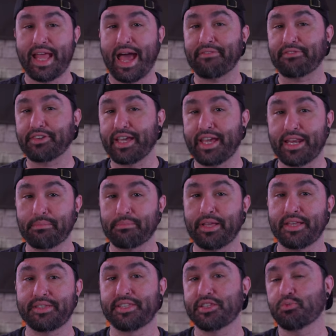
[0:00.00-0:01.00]
navigating
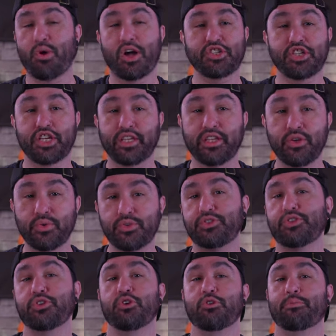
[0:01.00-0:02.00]
places, watching
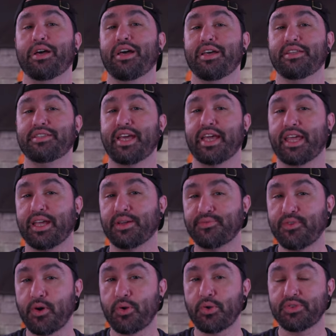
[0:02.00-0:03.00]
YouTube, taking
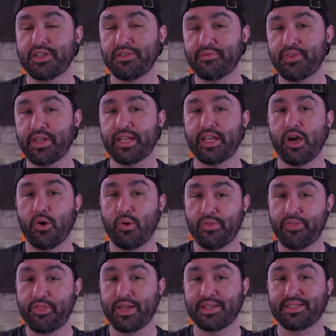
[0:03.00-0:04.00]
photos and video,
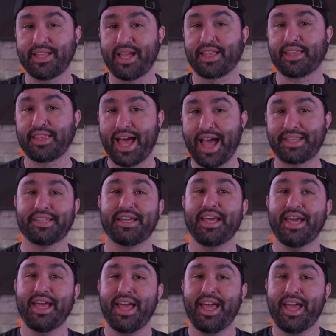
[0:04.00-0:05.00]
things like that.
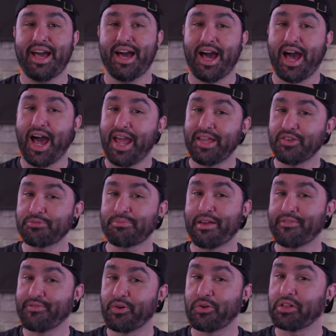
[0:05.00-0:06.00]
Uh, I use
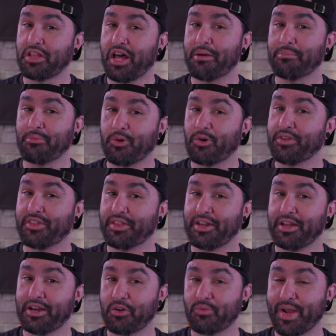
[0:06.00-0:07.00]
my phone a lot more
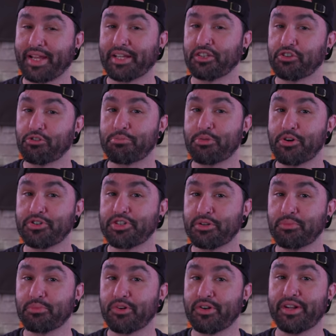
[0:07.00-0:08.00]
than a regular
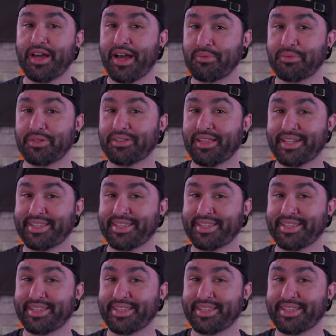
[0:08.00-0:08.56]
person would, I would